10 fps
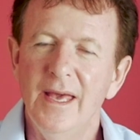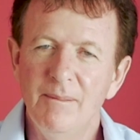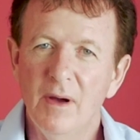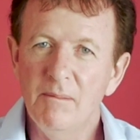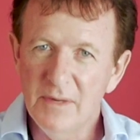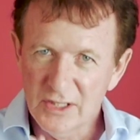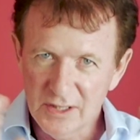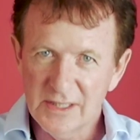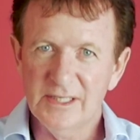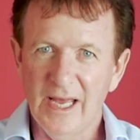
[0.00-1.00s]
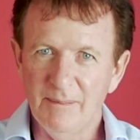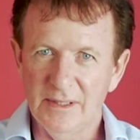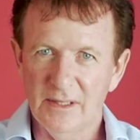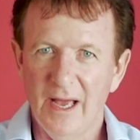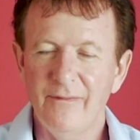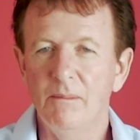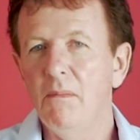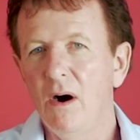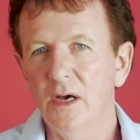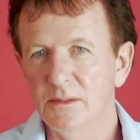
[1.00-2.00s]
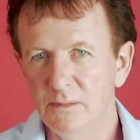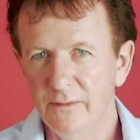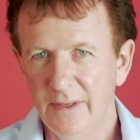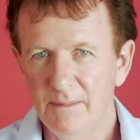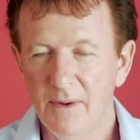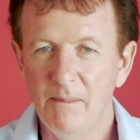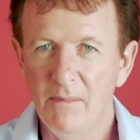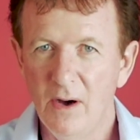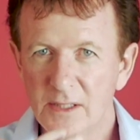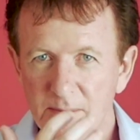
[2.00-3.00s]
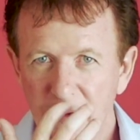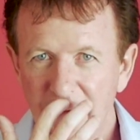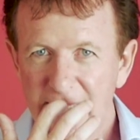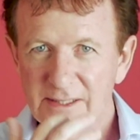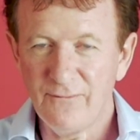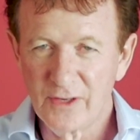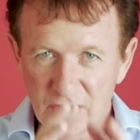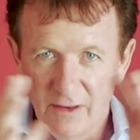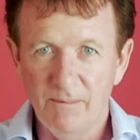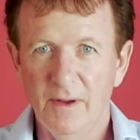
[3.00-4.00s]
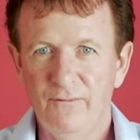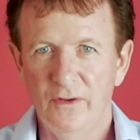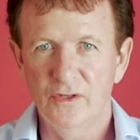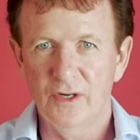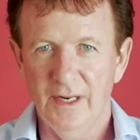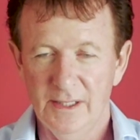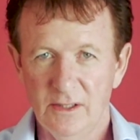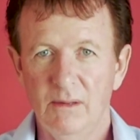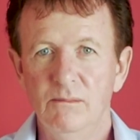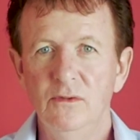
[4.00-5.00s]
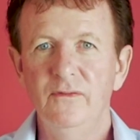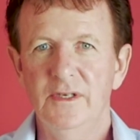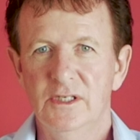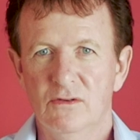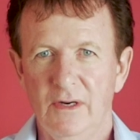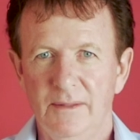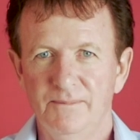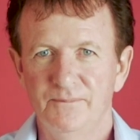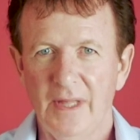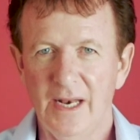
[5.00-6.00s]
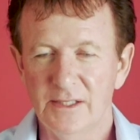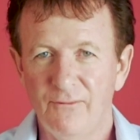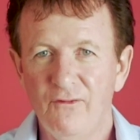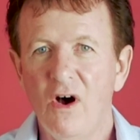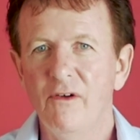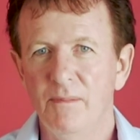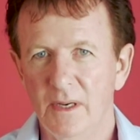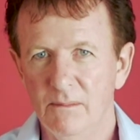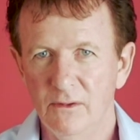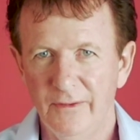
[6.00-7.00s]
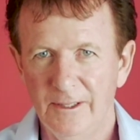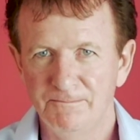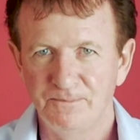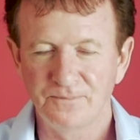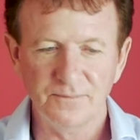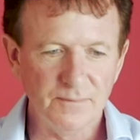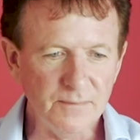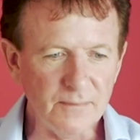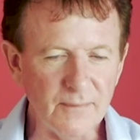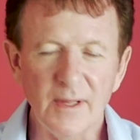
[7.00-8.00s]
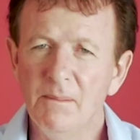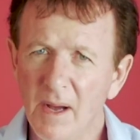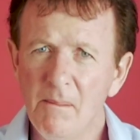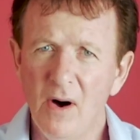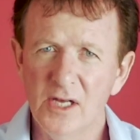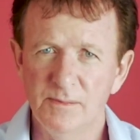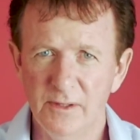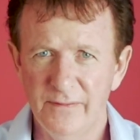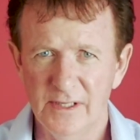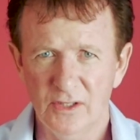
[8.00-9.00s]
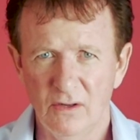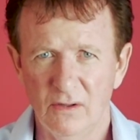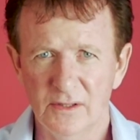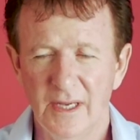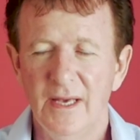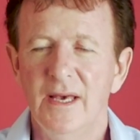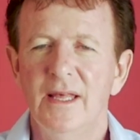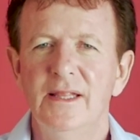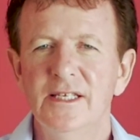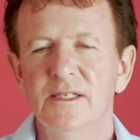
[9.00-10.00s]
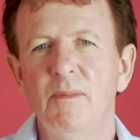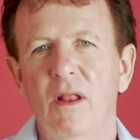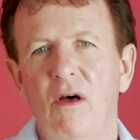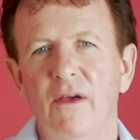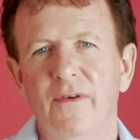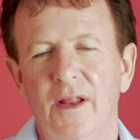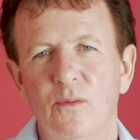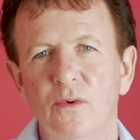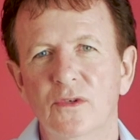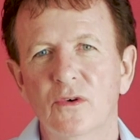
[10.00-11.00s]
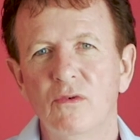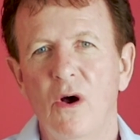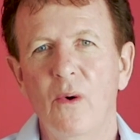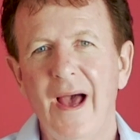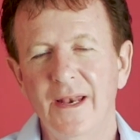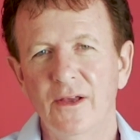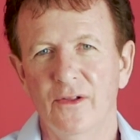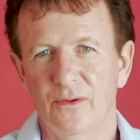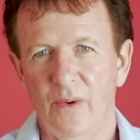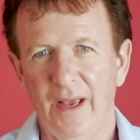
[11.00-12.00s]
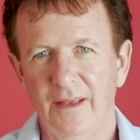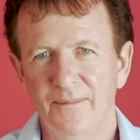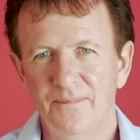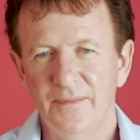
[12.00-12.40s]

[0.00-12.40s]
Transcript: In my mission statement, I have a mind movie. My mind movie is a vision of my future, and it's on a movie screen, and it's a 5-minute movie. My mind movie is called This Is My Life and I Wouldn't Grow Any Other Way.